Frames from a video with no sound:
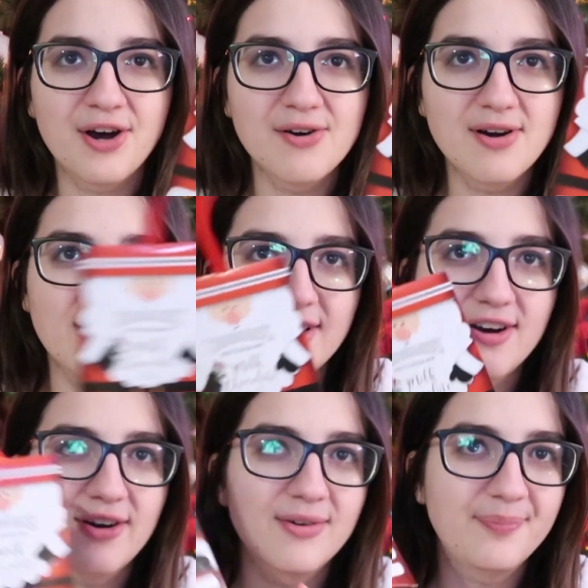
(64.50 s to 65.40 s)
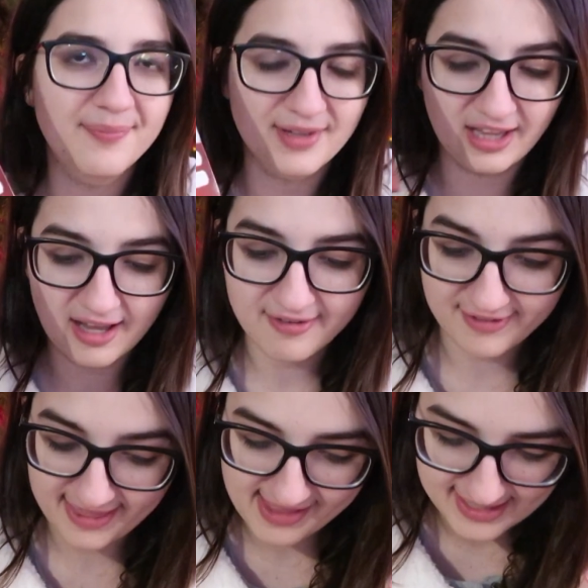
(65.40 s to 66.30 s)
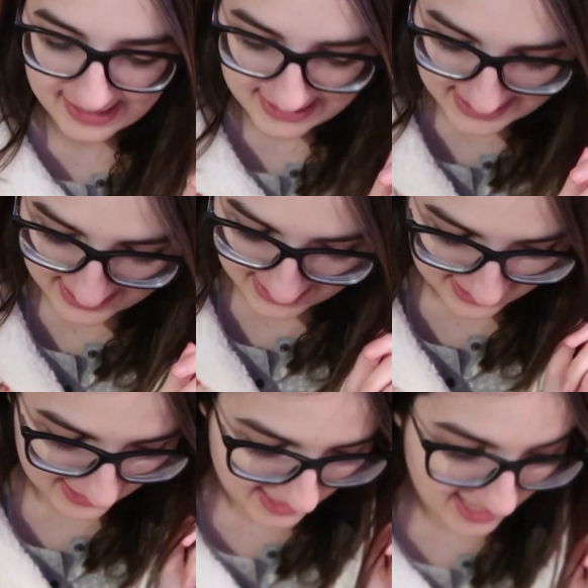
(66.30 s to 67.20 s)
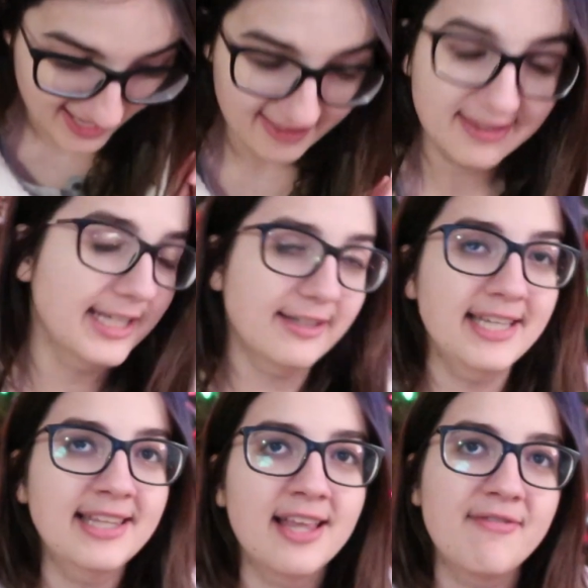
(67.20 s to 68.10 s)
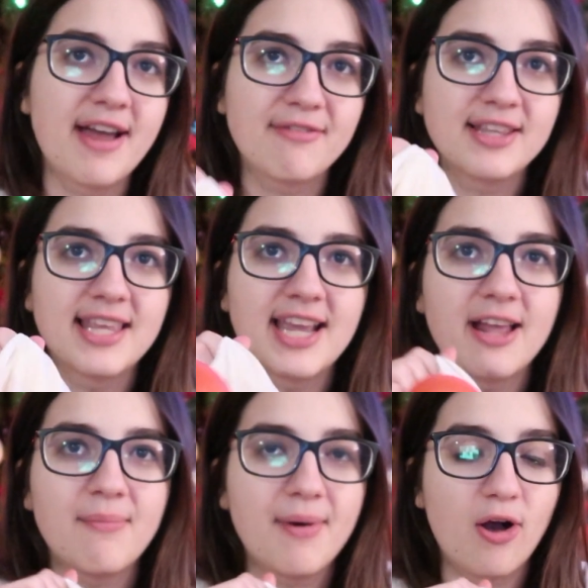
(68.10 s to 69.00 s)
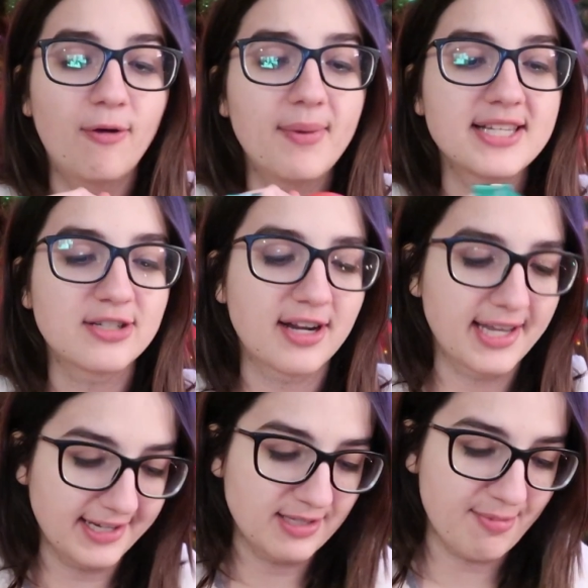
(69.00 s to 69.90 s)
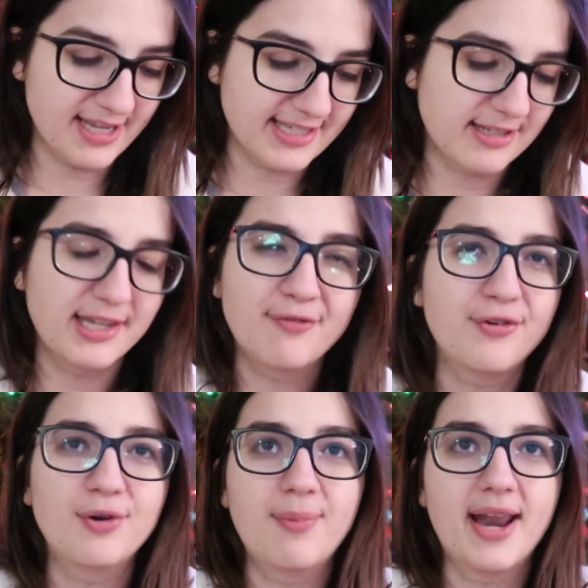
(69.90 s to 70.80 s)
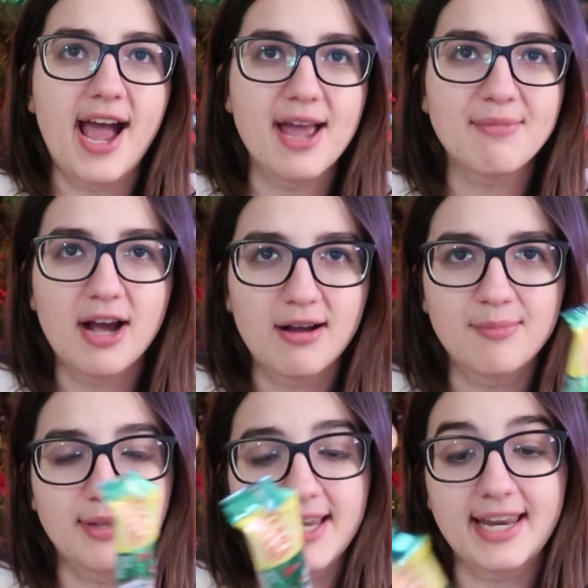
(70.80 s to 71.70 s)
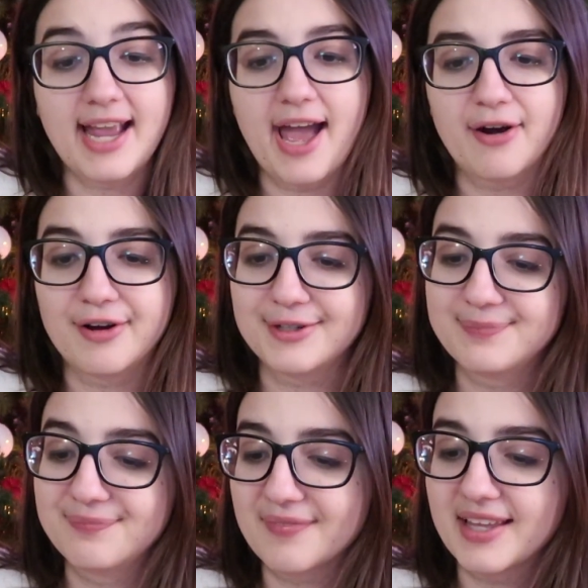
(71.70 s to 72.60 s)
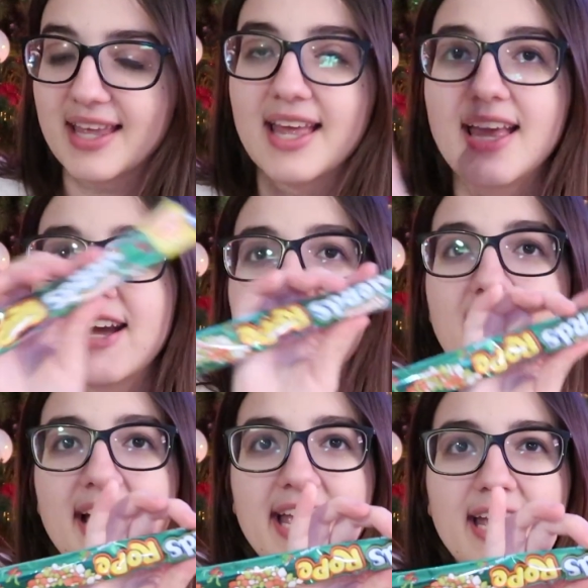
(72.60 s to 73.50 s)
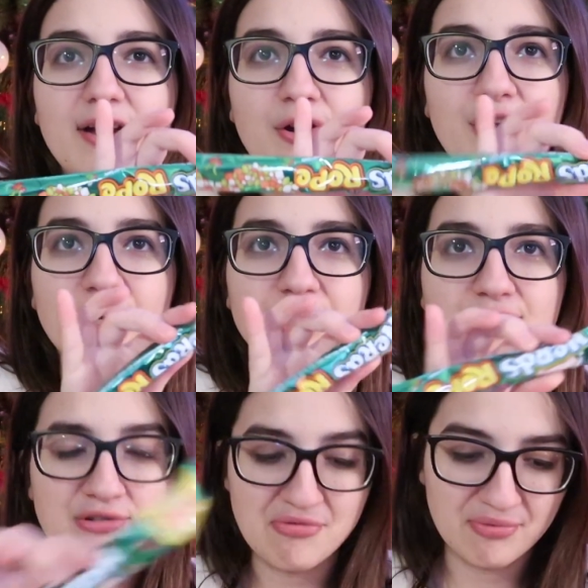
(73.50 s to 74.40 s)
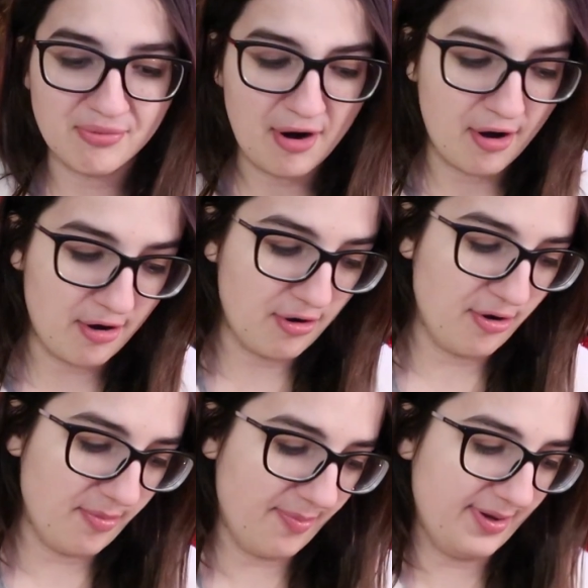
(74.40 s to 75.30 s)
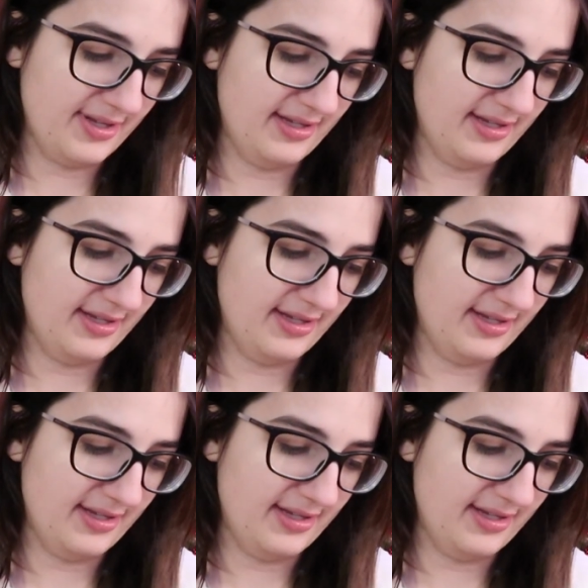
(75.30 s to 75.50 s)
cocoa. Love this. I literally love everything, and all my stocking is basically food, but I'm not complaining at all. Got a Nerds Rope,